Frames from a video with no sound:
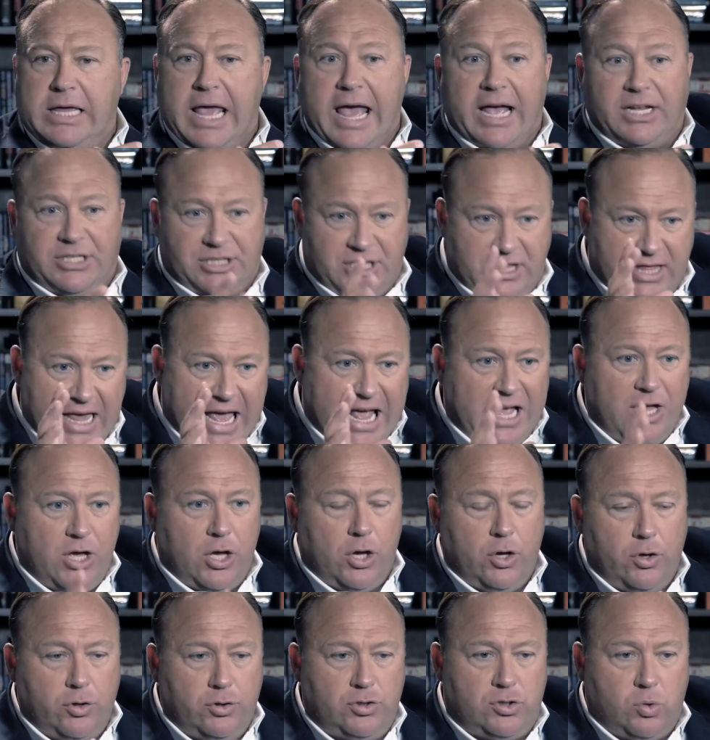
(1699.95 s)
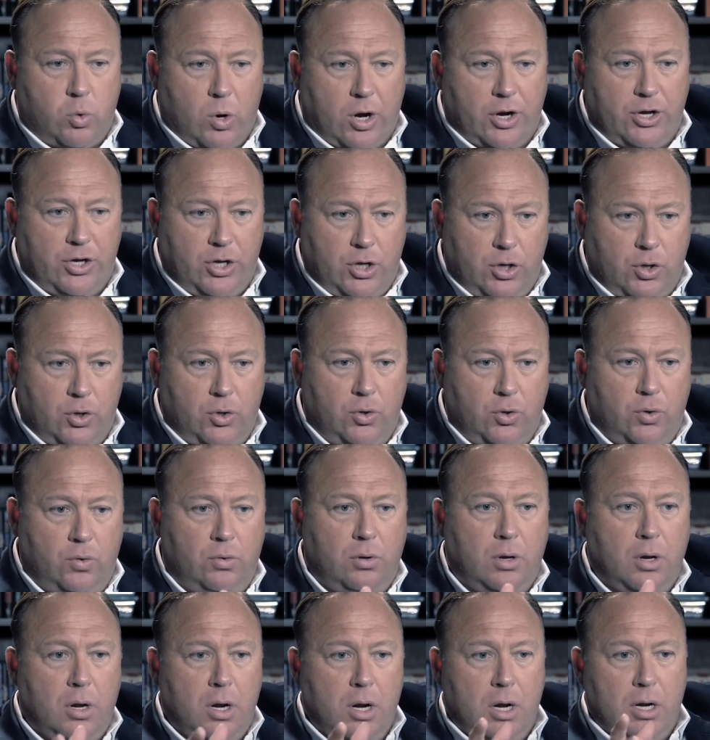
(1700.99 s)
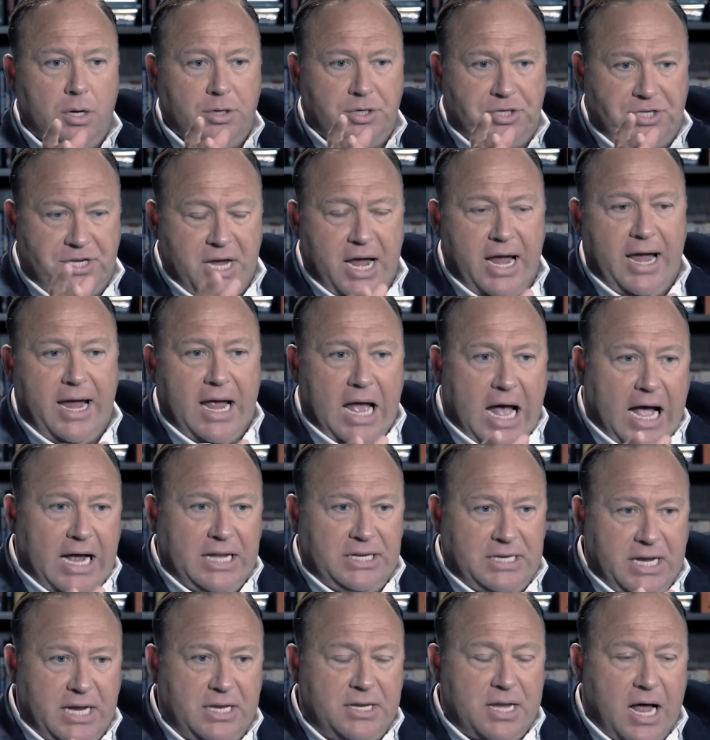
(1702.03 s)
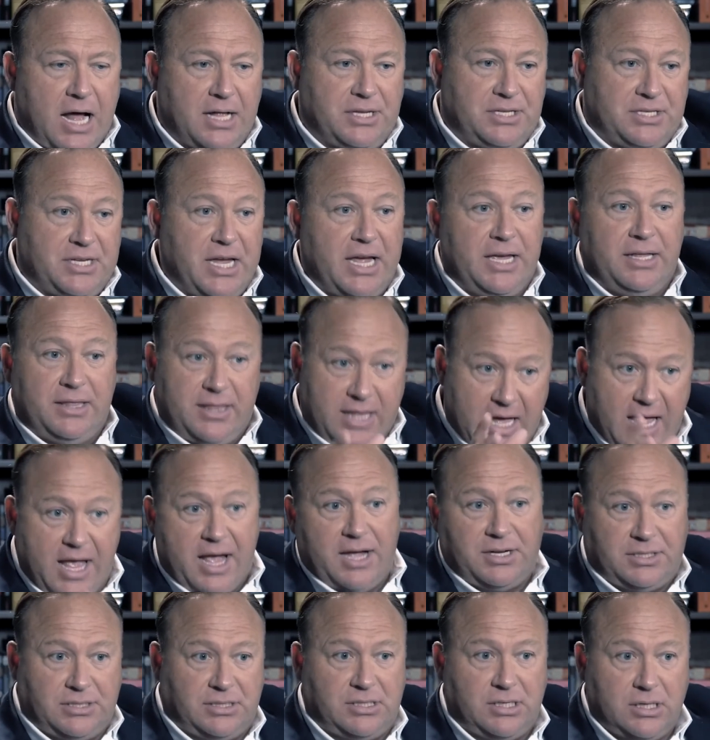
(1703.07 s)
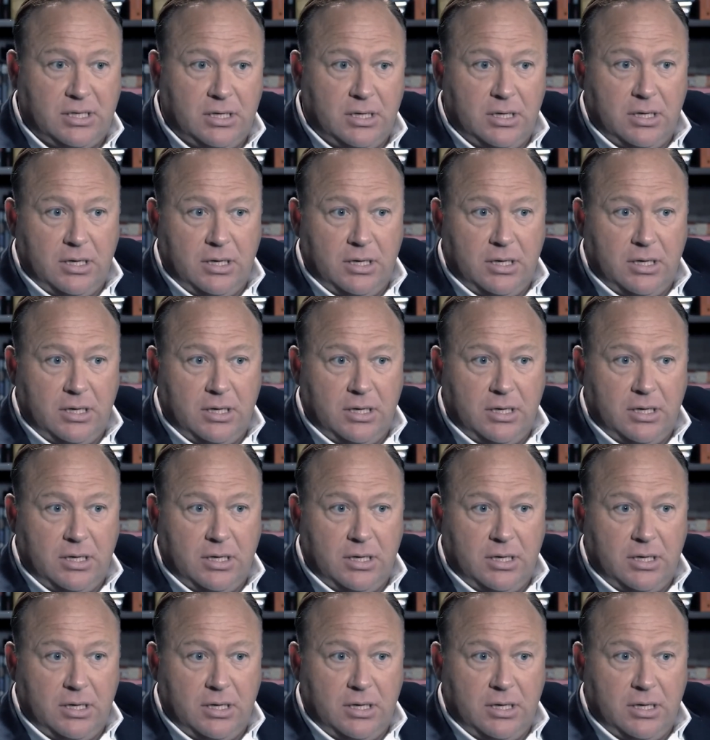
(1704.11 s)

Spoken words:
Yes, they use where you say, I did not say this.